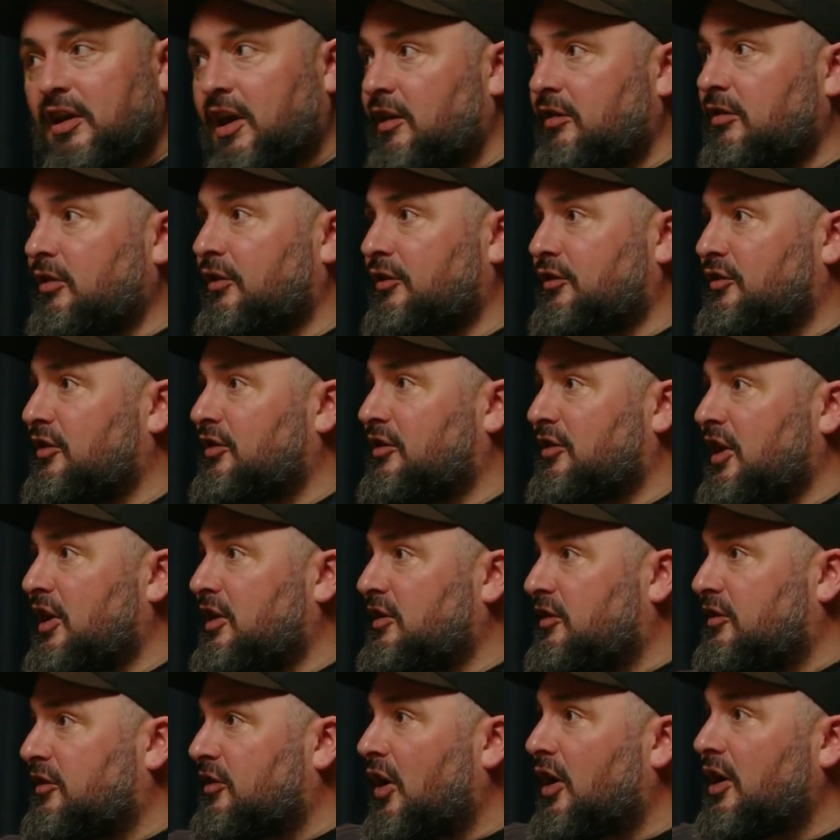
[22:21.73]
It's not just
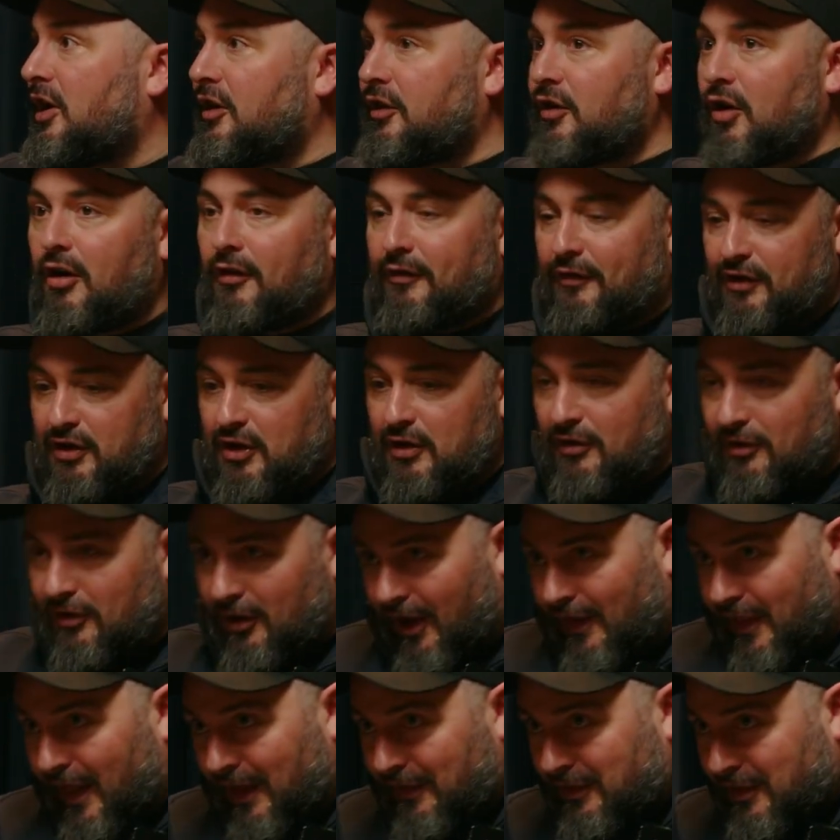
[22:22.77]
it's siloed off and you
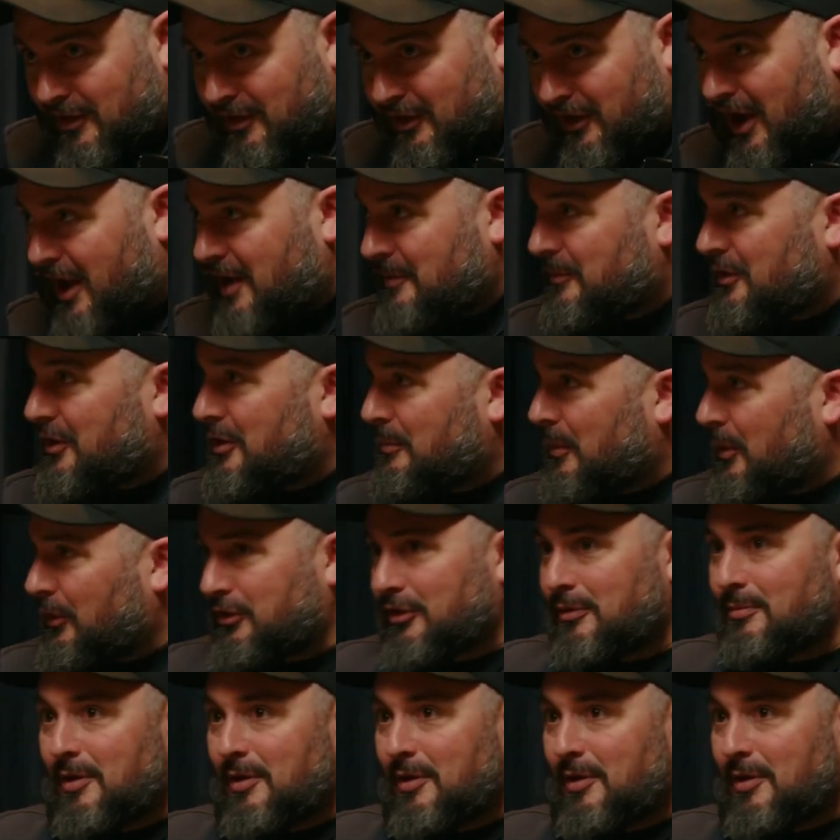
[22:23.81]
sign that disclaimer at the bottom